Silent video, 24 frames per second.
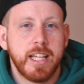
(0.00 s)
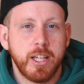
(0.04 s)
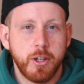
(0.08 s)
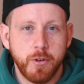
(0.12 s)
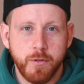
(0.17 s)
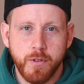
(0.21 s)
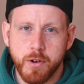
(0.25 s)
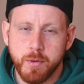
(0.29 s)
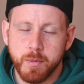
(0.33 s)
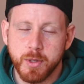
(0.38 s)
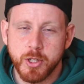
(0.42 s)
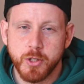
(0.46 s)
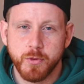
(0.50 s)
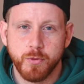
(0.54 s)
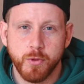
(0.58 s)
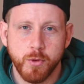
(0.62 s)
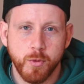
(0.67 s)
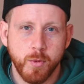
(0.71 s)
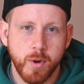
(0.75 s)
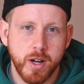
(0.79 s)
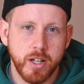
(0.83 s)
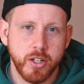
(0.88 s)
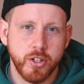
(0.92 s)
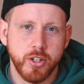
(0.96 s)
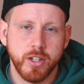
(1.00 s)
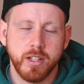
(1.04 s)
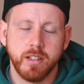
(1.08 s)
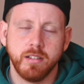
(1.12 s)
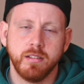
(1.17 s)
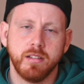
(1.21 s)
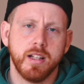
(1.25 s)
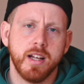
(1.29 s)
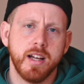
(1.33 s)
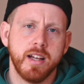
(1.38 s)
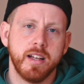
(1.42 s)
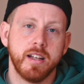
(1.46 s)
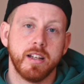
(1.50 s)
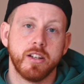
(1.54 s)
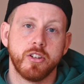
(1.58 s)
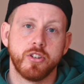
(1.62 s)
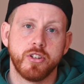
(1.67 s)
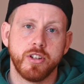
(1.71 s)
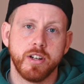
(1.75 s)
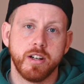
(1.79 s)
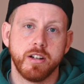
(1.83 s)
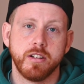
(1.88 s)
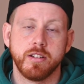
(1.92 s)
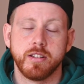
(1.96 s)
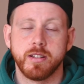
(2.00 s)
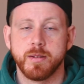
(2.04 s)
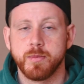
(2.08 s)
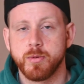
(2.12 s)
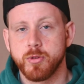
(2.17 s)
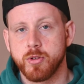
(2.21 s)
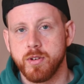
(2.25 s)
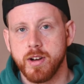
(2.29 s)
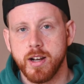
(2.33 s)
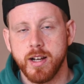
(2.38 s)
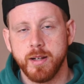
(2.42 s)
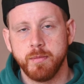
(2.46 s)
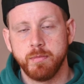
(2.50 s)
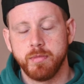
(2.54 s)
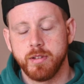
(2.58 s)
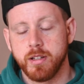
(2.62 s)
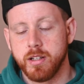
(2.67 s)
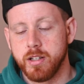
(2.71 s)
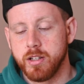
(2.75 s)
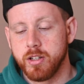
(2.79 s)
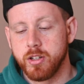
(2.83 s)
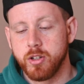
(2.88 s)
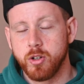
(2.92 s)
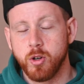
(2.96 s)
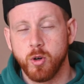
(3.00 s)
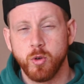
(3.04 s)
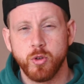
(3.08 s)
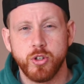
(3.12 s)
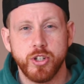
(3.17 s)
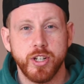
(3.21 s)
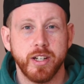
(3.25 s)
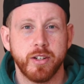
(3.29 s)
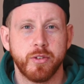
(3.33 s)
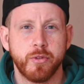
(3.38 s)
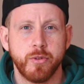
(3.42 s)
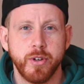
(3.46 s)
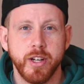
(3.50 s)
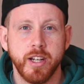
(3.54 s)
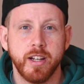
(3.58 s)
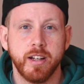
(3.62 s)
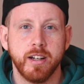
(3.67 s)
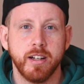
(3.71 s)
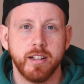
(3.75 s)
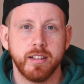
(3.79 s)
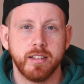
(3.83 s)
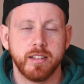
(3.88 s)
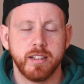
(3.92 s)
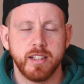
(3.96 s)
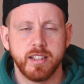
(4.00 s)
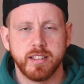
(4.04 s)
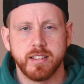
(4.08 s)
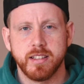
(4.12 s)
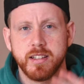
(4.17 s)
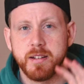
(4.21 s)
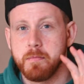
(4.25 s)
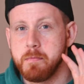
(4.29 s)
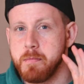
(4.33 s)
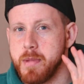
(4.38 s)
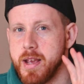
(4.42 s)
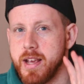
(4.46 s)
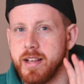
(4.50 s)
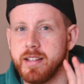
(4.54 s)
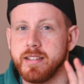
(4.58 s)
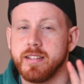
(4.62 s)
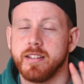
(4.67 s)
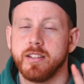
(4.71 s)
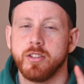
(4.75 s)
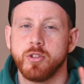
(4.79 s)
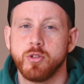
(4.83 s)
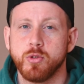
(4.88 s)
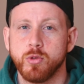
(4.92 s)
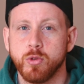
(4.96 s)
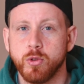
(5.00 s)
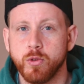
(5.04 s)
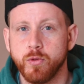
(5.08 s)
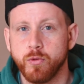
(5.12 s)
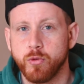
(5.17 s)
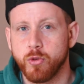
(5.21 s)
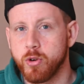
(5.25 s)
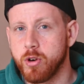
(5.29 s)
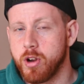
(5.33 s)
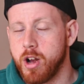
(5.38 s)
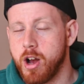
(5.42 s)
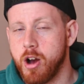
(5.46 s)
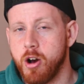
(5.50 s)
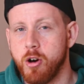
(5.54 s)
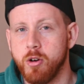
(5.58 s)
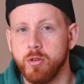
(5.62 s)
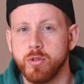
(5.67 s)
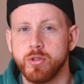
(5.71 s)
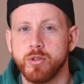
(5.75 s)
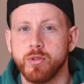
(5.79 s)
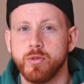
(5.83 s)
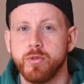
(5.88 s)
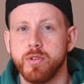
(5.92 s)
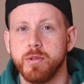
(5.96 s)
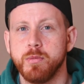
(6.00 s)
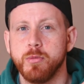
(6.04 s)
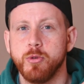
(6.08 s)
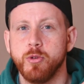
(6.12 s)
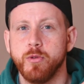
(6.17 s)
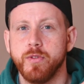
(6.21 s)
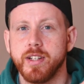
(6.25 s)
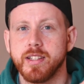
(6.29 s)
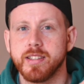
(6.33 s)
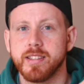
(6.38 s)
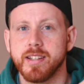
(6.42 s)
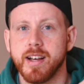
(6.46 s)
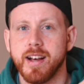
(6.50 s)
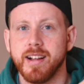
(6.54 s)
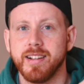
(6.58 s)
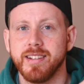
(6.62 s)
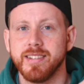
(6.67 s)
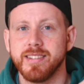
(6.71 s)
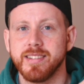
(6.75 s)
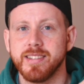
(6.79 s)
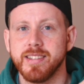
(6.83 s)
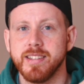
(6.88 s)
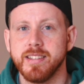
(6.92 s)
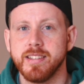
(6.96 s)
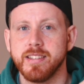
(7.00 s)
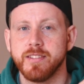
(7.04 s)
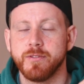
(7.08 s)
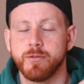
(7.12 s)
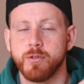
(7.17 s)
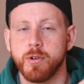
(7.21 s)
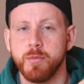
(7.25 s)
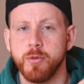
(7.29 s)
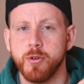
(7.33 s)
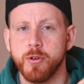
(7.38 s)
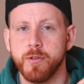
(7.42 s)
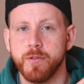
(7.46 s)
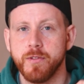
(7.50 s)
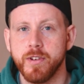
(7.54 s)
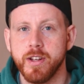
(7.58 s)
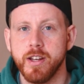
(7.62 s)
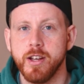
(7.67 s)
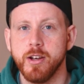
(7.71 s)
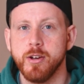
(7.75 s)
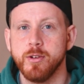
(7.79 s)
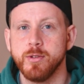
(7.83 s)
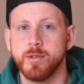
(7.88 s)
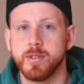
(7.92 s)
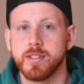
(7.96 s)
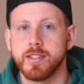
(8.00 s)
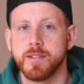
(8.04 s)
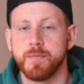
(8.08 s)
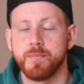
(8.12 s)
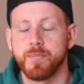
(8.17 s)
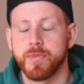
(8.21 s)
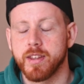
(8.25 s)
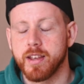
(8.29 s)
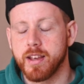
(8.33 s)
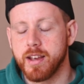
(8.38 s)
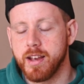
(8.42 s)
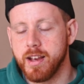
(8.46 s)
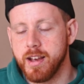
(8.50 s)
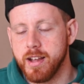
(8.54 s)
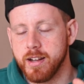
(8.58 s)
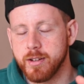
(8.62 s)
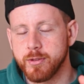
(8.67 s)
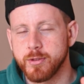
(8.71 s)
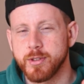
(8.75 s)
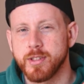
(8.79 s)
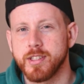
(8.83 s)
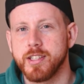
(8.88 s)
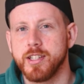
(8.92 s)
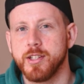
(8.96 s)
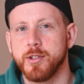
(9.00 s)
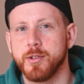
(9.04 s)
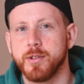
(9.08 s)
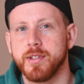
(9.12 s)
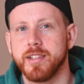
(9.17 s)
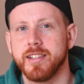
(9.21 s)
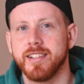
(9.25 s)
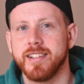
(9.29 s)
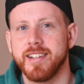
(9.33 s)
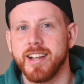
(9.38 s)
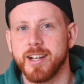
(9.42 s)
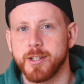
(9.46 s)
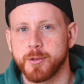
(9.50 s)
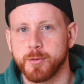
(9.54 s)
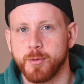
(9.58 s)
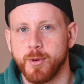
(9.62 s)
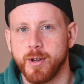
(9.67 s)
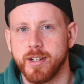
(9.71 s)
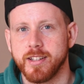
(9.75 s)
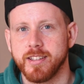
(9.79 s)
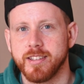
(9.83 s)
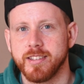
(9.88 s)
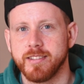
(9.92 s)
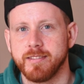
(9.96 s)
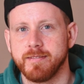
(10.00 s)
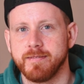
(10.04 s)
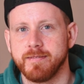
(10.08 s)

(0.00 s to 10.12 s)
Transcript: Thank you very much for watching. Like, share, subscribe go check Recut. It's an amazing tool for auto removing silences from your videos, and I'll see you in the next one.